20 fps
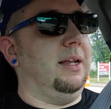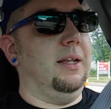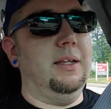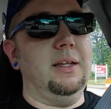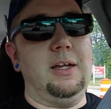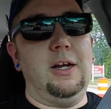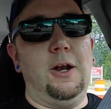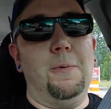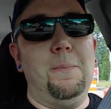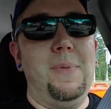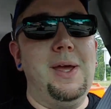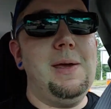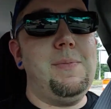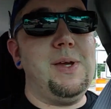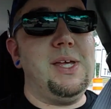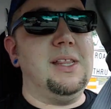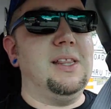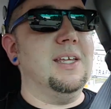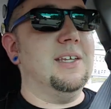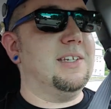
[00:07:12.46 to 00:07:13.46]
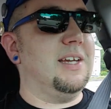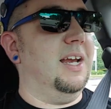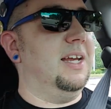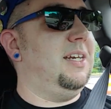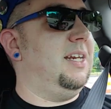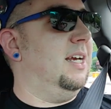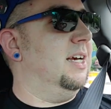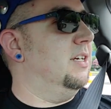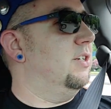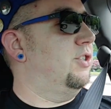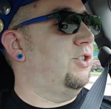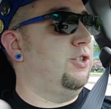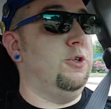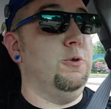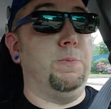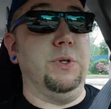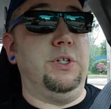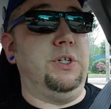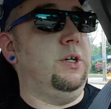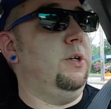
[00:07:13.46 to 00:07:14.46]
Maybe this idea is
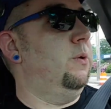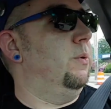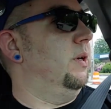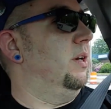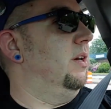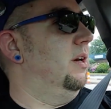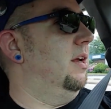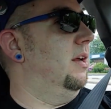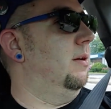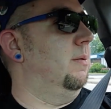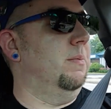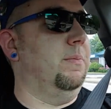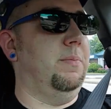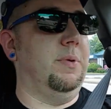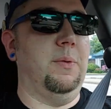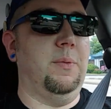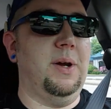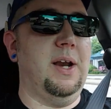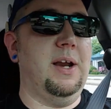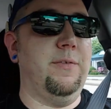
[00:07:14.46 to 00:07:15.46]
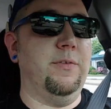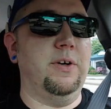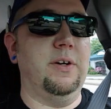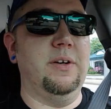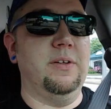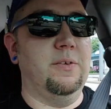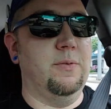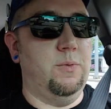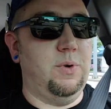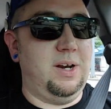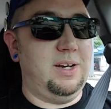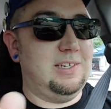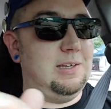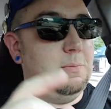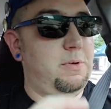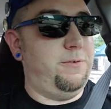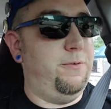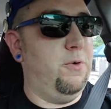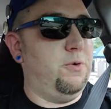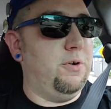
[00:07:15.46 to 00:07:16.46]
stupid too, but whatever. What I said
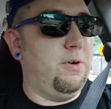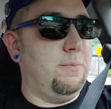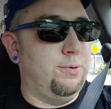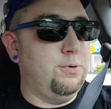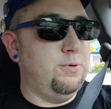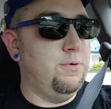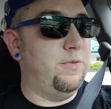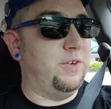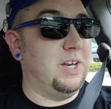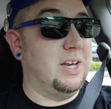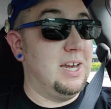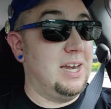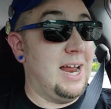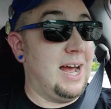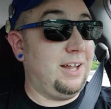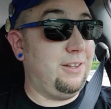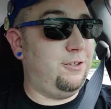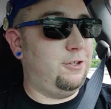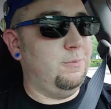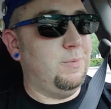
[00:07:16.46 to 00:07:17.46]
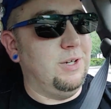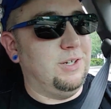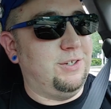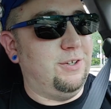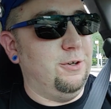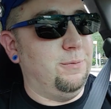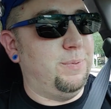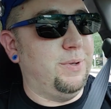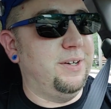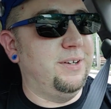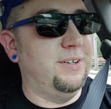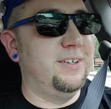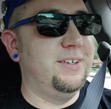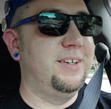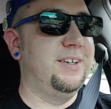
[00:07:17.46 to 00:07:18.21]
before proved not to be stupid.